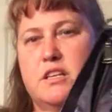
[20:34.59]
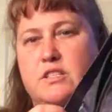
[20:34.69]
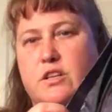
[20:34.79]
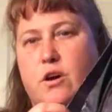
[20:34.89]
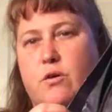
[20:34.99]

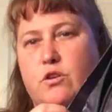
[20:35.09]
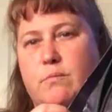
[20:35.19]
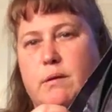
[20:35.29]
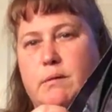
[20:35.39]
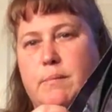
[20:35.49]
So you'll
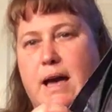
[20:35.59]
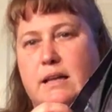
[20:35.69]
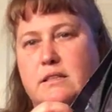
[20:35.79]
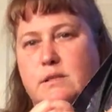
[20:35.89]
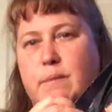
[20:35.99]
be able to pack
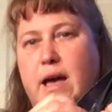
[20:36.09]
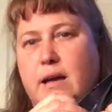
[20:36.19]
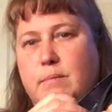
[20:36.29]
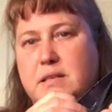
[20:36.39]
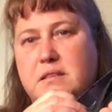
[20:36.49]
this
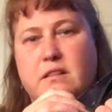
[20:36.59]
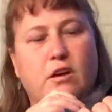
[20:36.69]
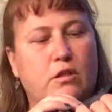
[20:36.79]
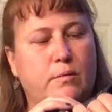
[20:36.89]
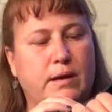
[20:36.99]
bag basically
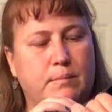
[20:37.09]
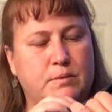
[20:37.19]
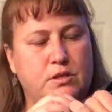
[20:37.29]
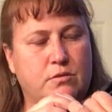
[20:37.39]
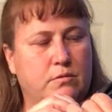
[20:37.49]
all the way up
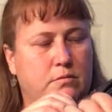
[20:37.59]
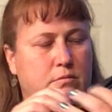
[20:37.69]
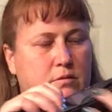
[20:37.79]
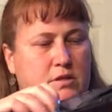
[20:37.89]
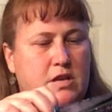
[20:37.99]
to
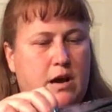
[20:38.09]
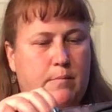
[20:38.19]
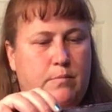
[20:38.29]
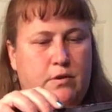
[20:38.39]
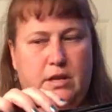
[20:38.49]
the
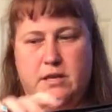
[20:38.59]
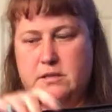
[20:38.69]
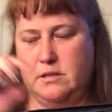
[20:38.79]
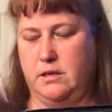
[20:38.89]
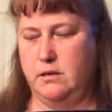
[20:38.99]
top pretty easily.